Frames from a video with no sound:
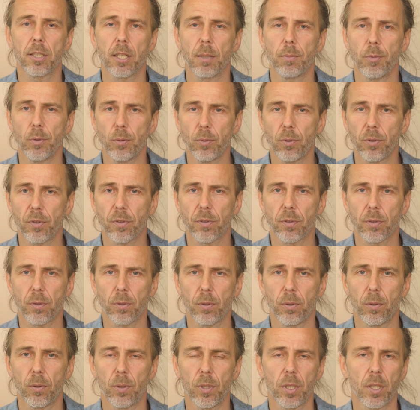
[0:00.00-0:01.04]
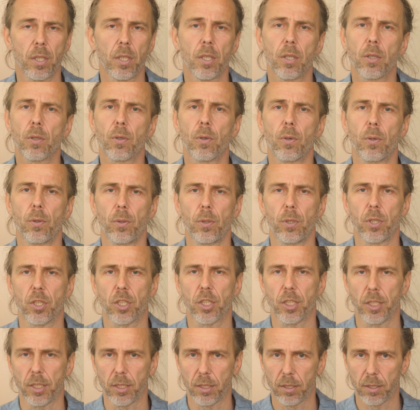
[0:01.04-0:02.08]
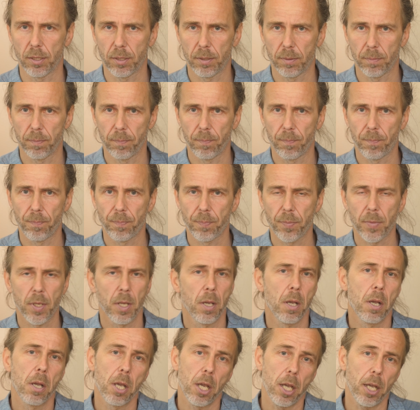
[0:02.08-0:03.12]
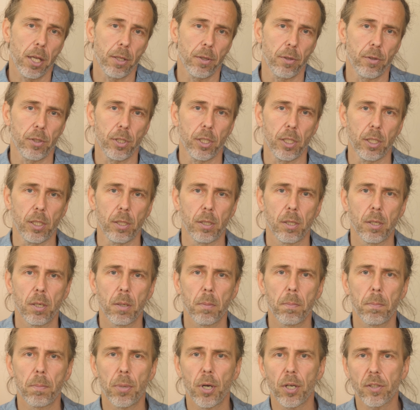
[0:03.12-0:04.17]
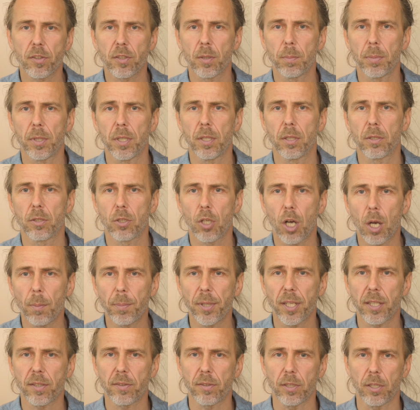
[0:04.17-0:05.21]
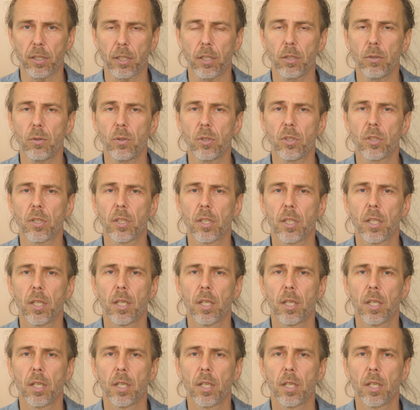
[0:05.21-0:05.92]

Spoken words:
taboos or coercion. And the possible topics include